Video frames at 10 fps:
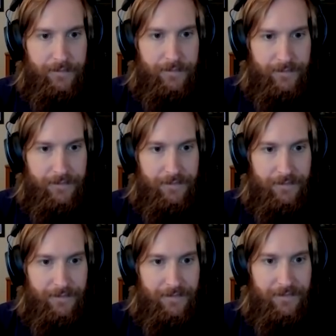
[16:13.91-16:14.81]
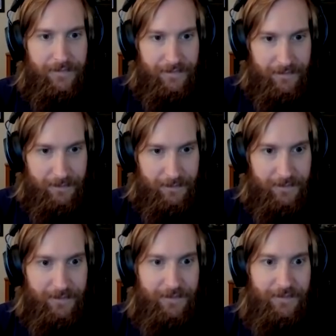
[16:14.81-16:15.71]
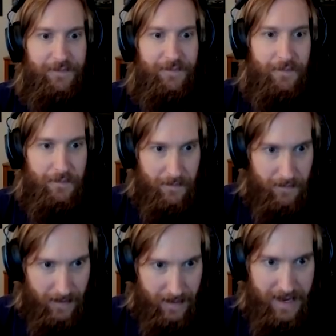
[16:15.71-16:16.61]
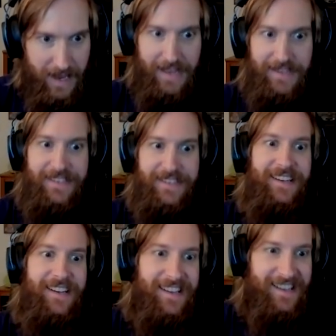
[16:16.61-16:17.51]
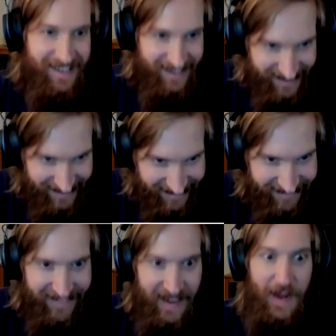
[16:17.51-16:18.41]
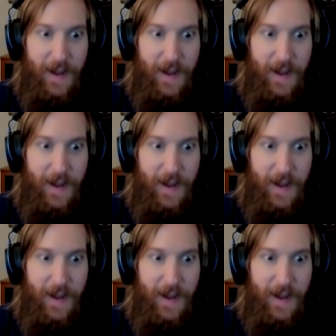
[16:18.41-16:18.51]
The person shown says nothing.